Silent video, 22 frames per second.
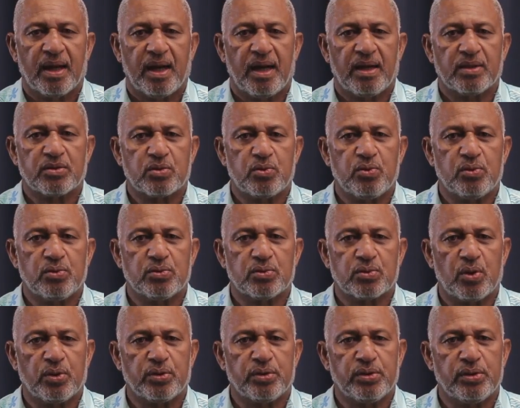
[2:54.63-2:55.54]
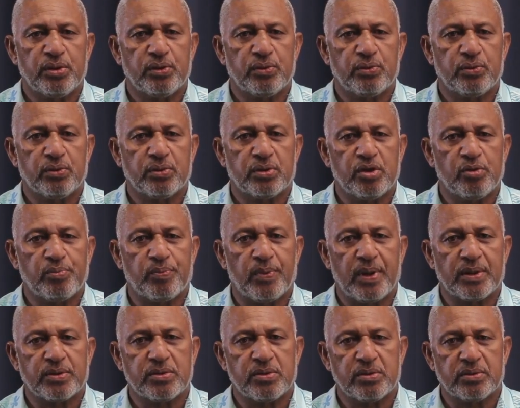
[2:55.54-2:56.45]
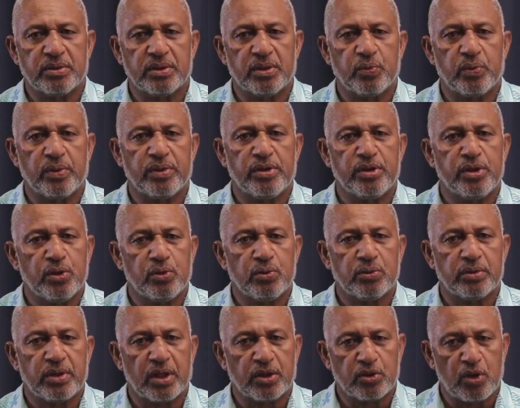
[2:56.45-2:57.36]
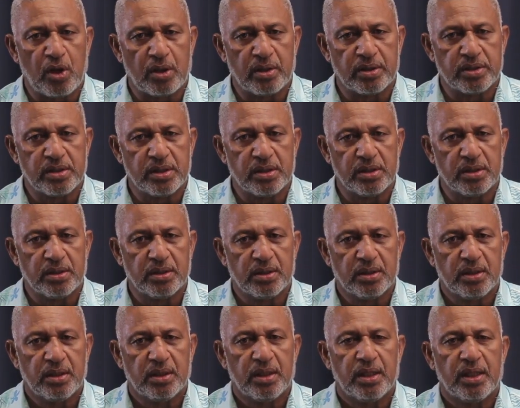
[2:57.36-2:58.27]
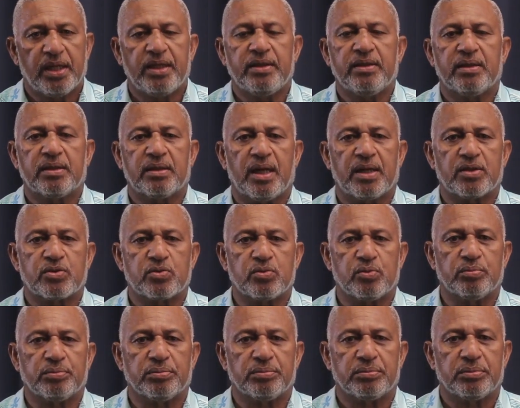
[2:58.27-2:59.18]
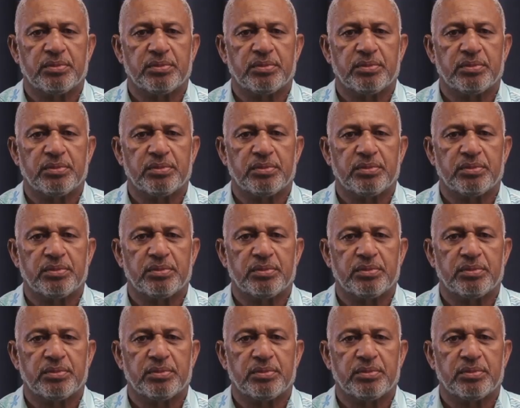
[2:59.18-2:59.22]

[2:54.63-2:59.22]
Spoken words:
Our schools continue to equip our children with new technology in the classroom